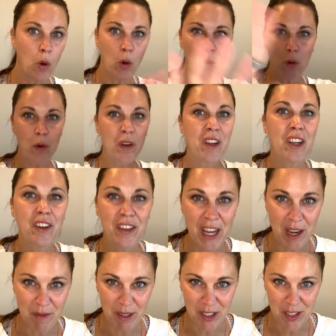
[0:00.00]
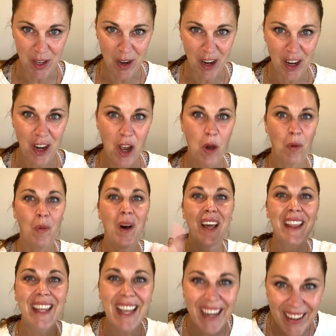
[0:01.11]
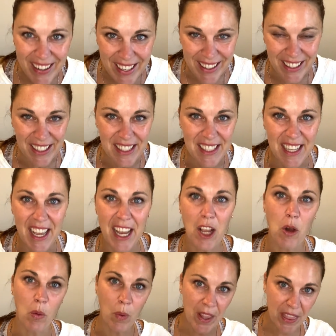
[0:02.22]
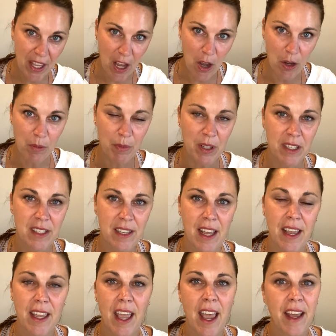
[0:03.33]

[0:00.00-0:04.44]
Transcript: who your neighbors are, what the area looks like, what the home looks like.